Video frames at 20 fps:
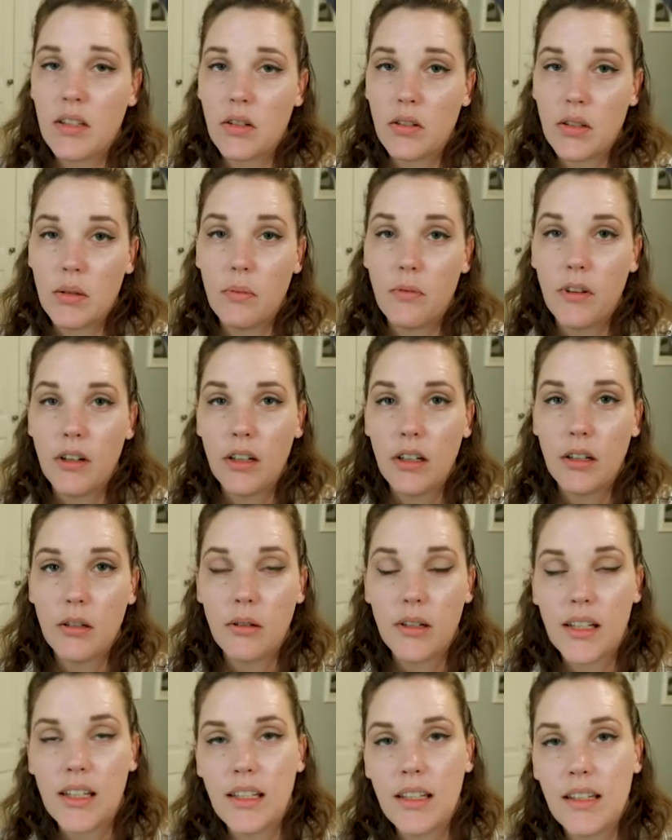are some very
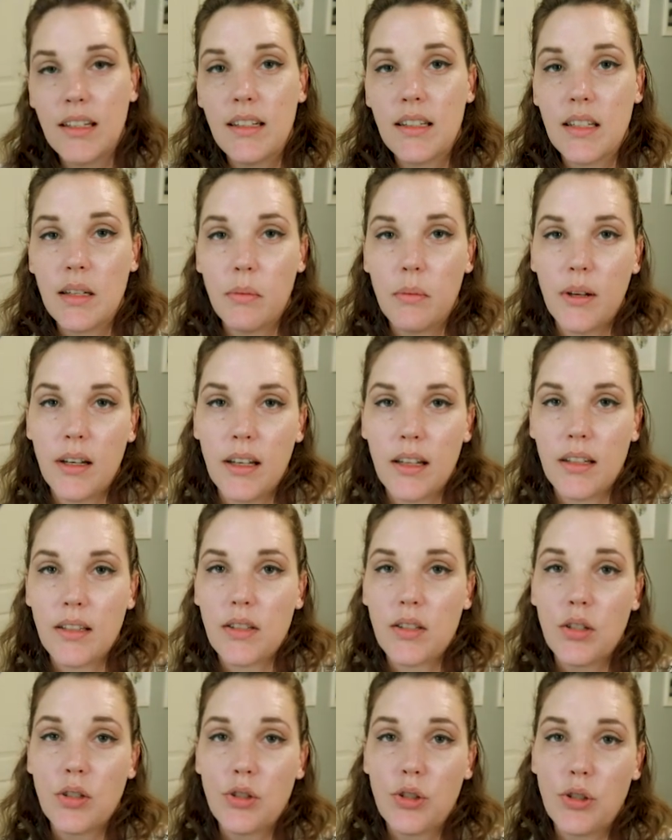quick and easy
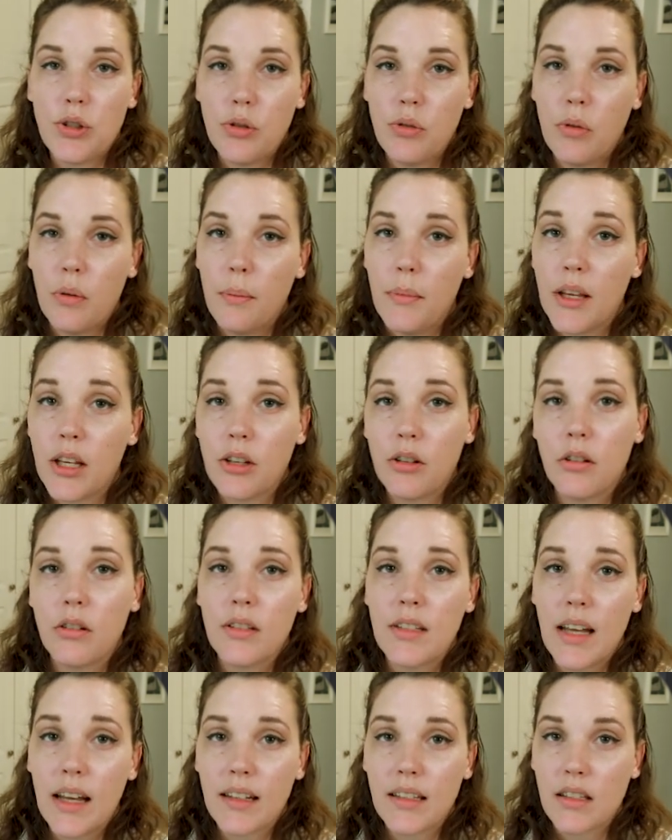ways to make your
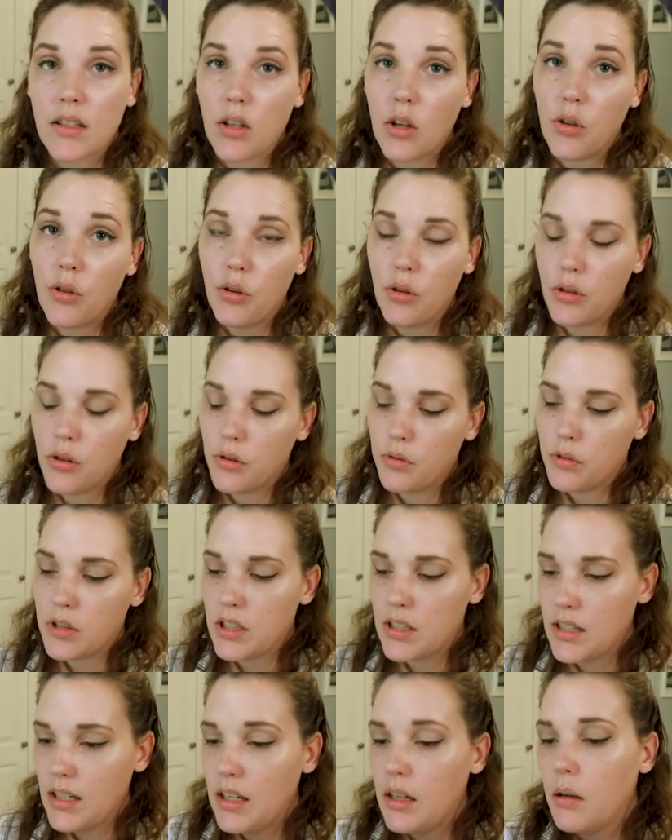text look
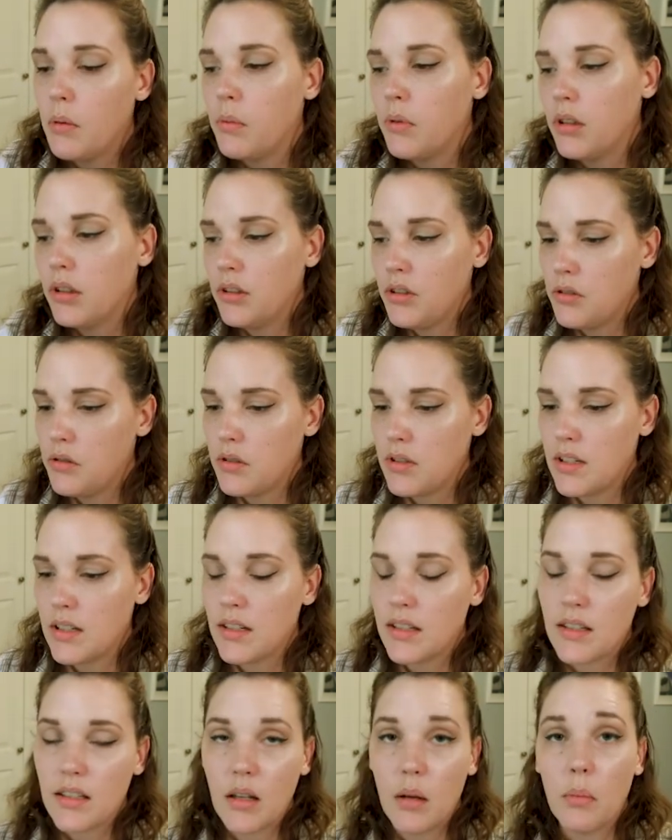3D while using
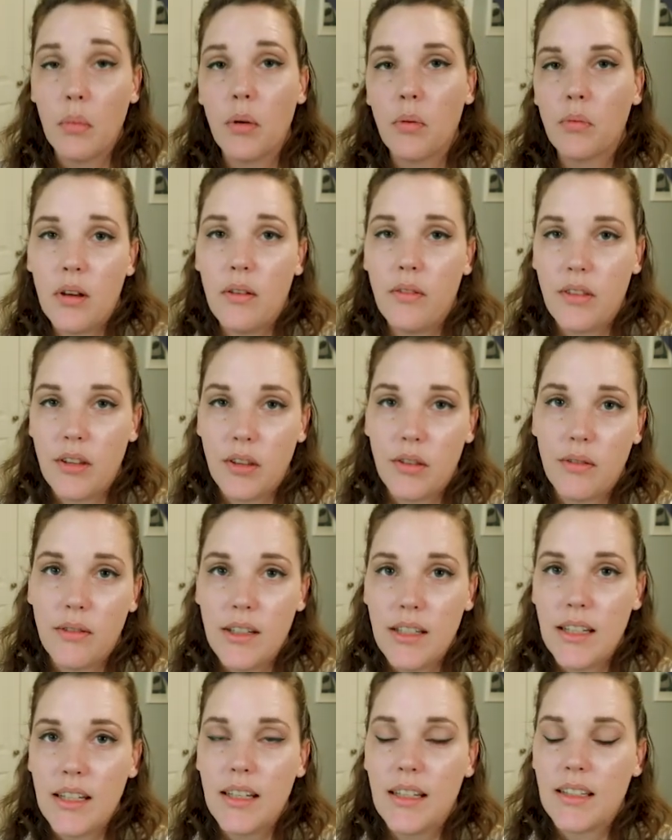some of the
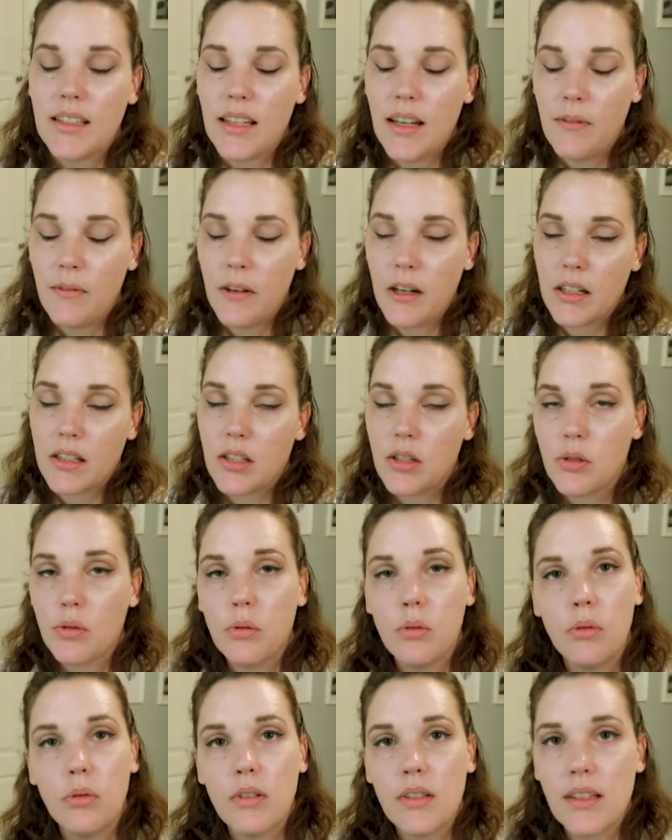3D effect
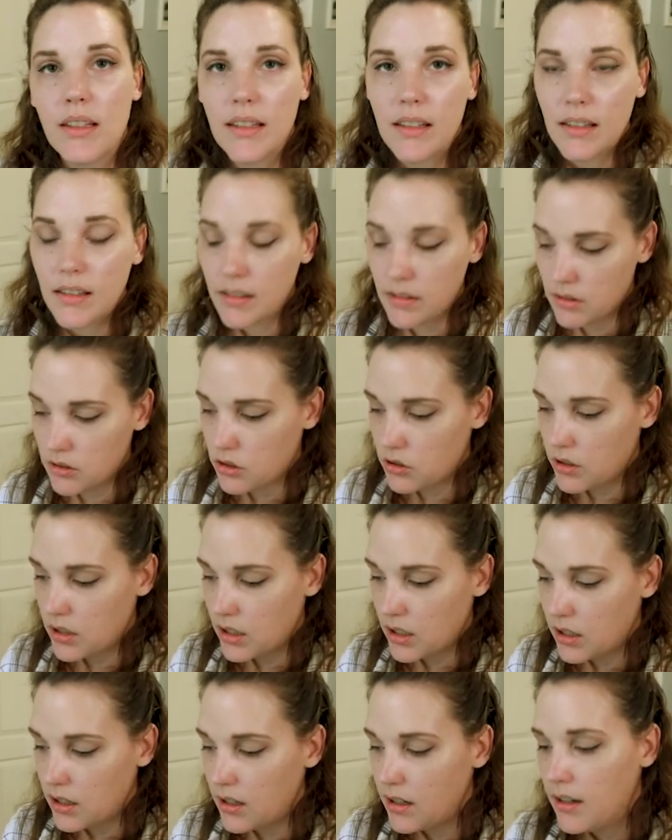tools in
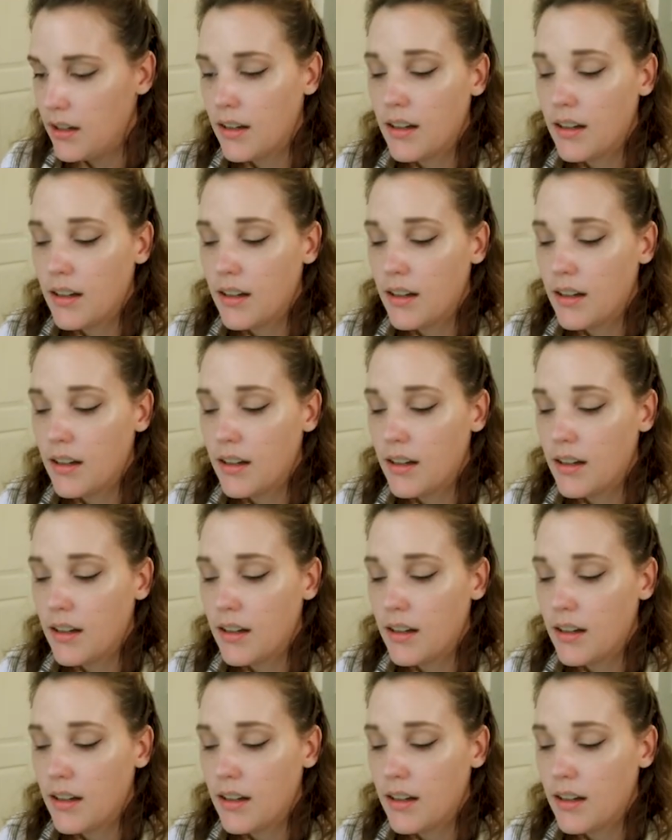Illustrator.